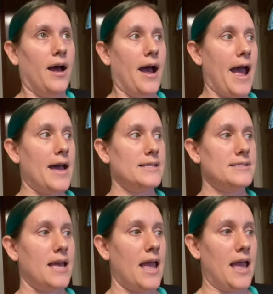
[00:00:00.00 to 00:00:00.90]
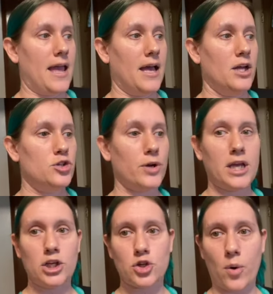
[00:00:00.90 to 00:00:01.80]
as a
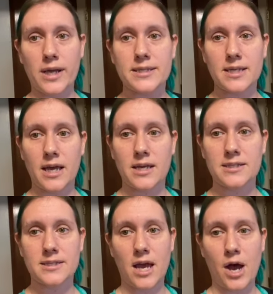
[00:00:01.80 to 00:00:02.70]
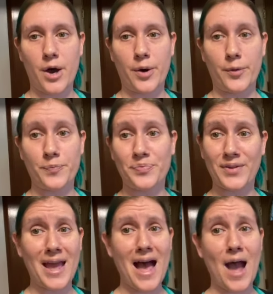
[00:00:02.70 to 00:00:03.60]
drinking choice. So
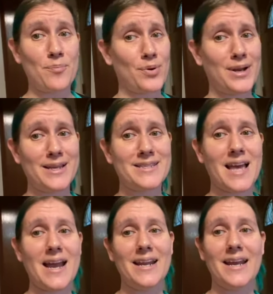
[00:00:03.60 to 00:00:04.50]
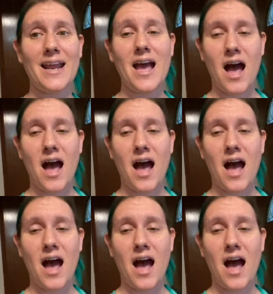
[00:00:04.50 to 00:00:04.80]
yeah, I'm pretty excited.